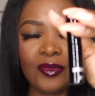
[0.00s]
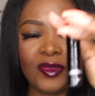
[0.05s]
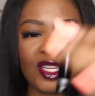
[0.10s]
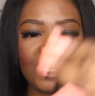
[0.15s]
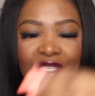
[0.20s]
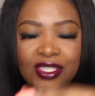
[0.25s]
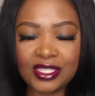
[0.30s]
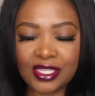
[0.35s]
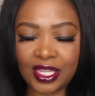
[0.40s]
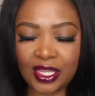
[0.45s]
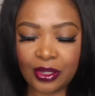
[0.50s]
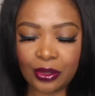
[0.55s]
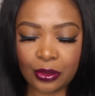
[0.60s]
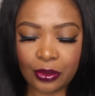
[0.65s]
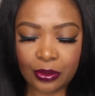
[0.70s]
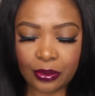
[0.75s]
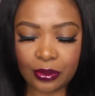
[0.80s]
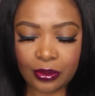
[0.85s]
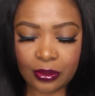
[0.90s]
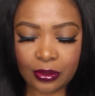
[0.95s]
it's
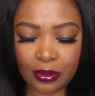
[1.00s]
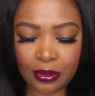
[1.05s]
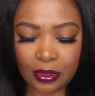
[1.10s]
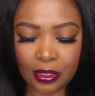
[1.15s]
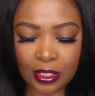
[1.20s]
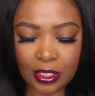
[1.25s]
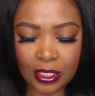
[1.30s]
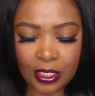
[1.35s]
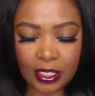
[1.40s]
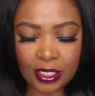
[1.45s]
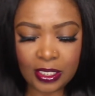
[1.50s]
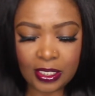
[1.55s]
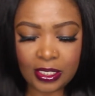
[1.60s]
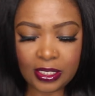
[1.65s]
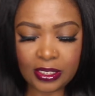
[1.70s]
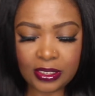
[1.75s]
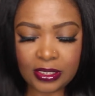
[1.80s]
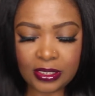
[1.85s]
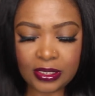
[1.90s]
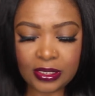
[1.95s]
cute.
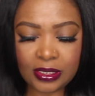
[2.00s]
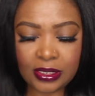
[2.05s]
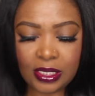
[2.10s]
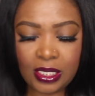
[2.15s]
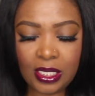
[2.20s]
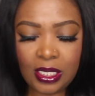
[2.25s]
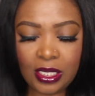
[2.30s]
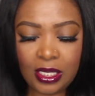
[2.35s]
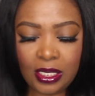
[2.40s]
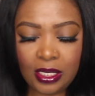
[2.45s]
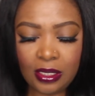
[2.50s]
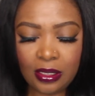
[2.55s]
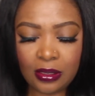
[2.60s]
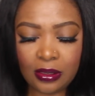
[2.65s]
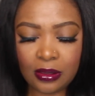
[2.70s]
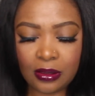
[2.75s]
Let's see.